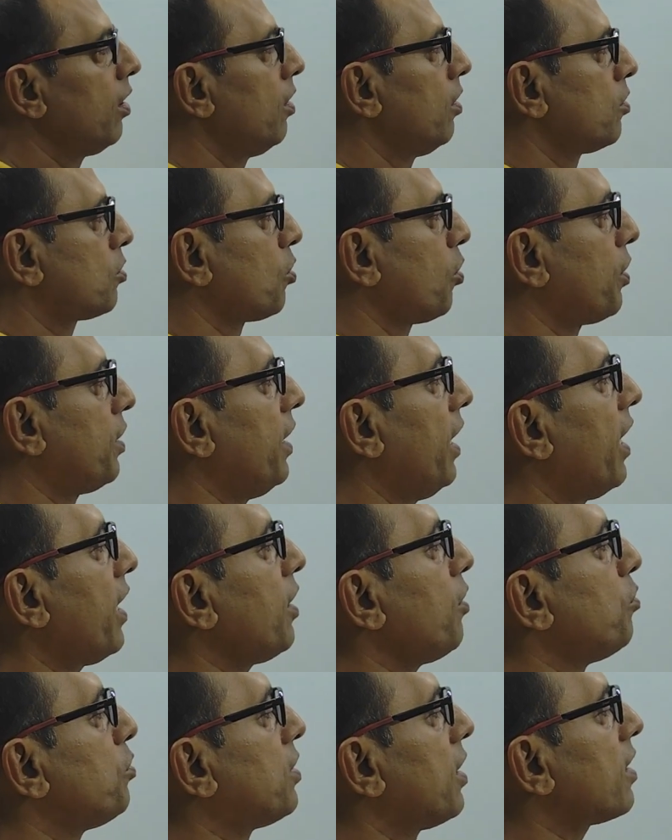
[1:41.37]
So here
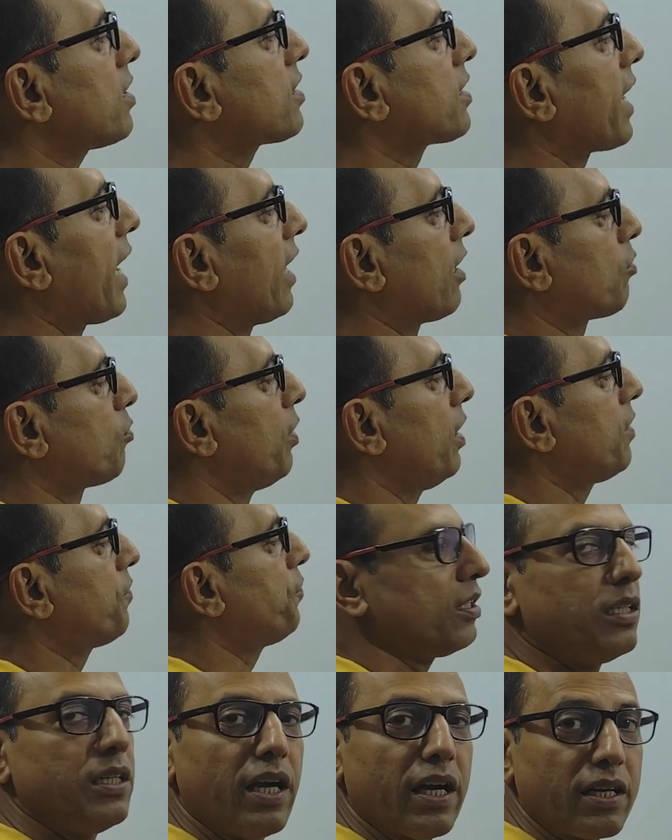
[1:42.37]
you just
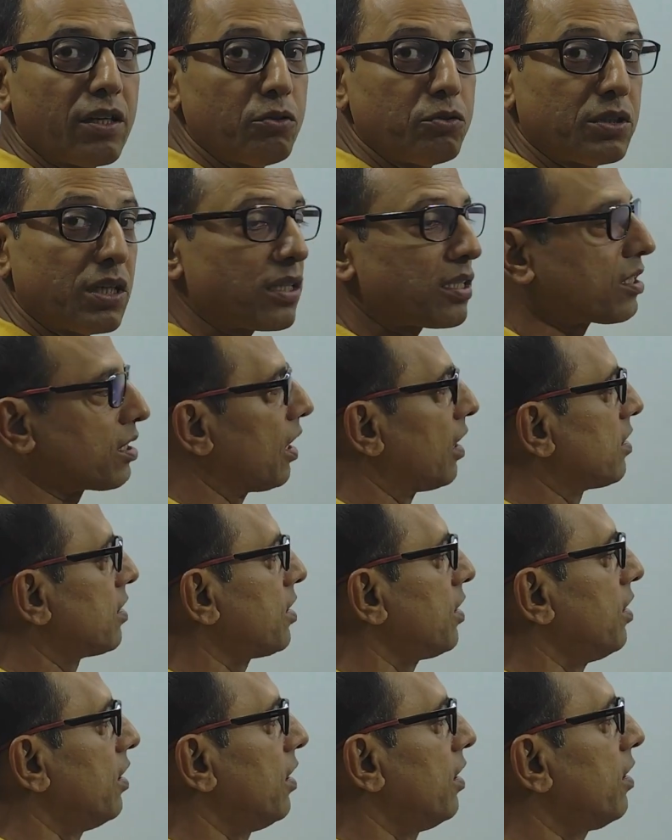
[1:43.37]
calculate, here you just
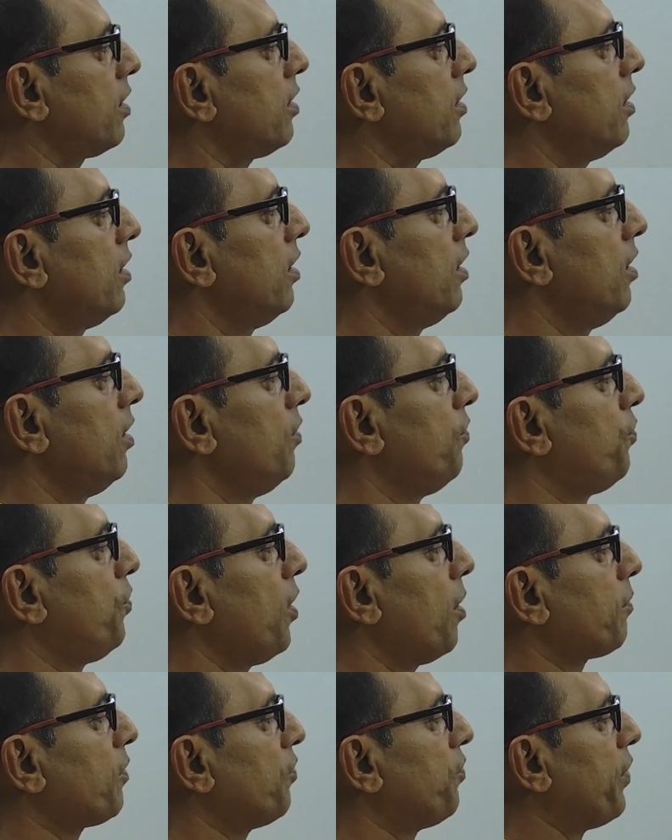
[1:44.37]
consider
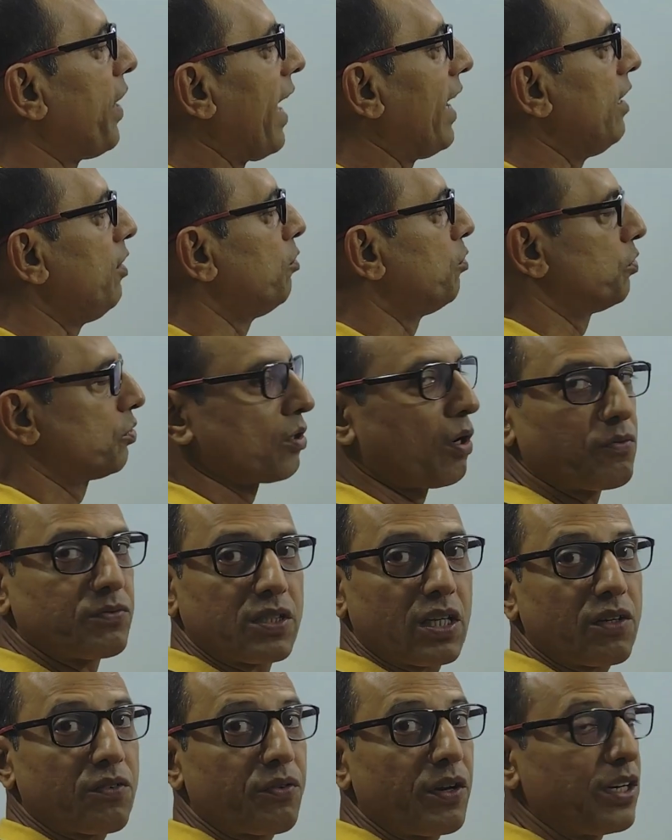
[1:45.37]
few of the values,
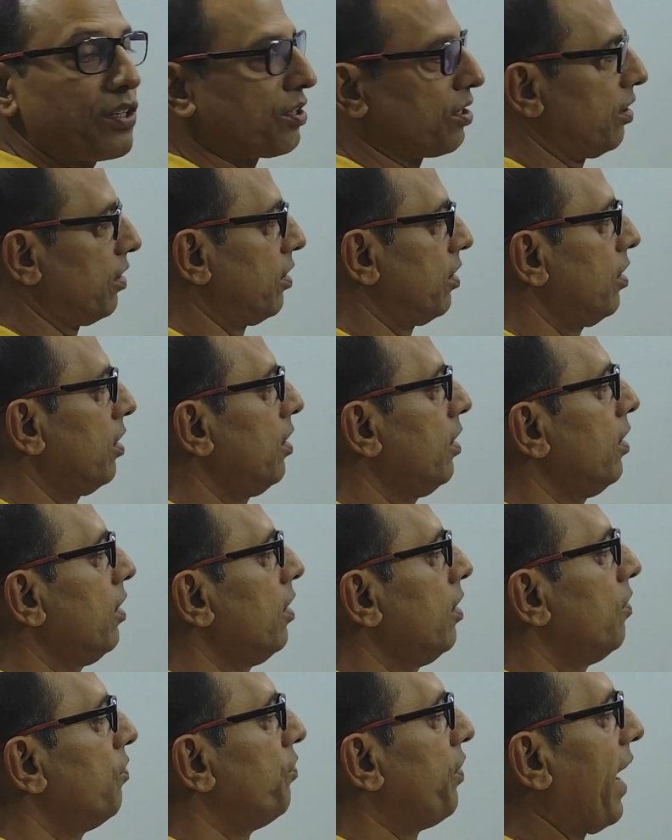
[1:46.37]
observation
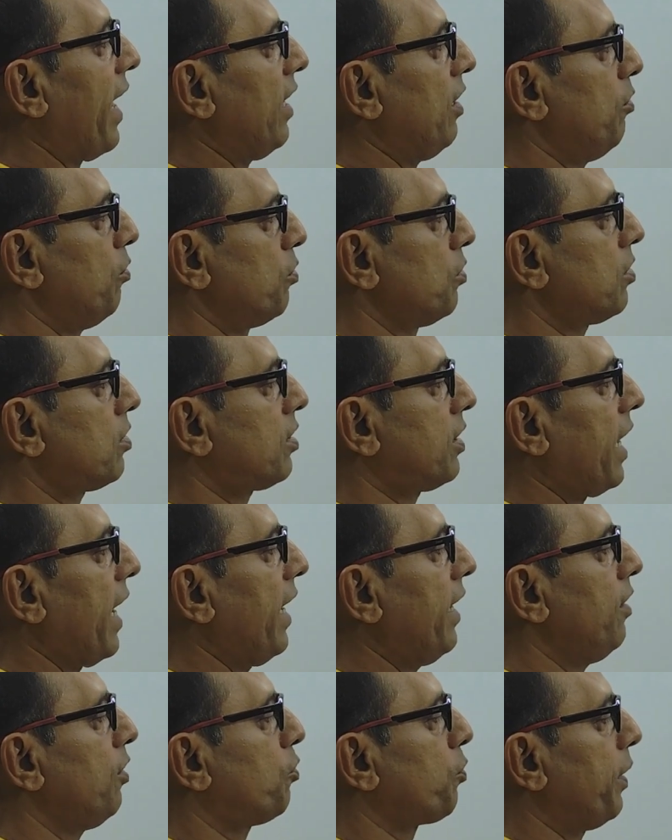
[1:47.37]
values
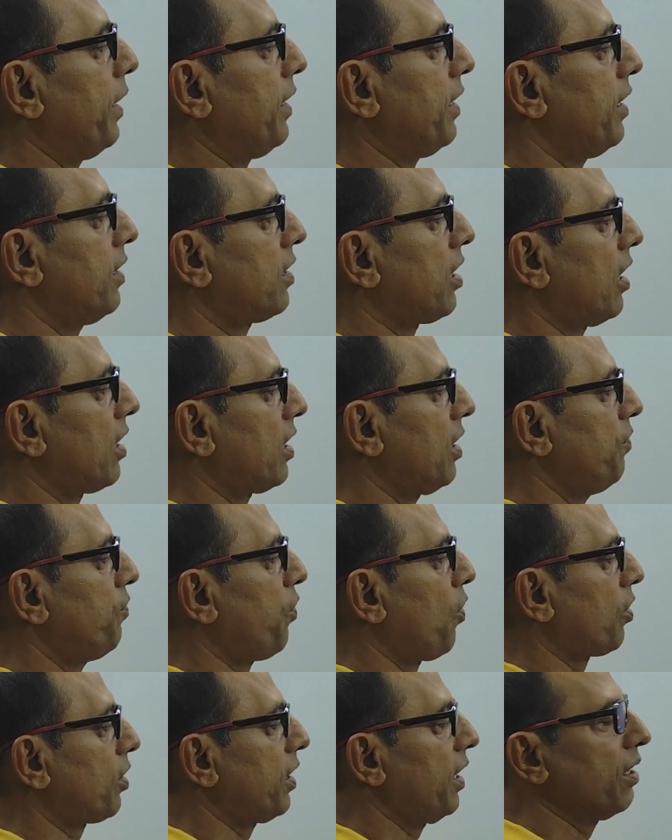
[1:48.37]
10, 20, 30,
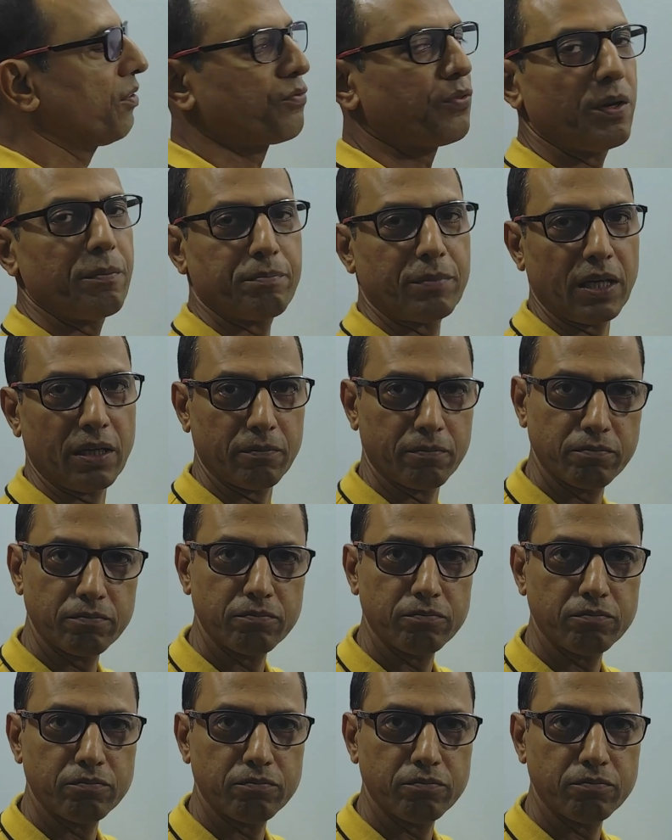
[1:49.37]
40 and 50,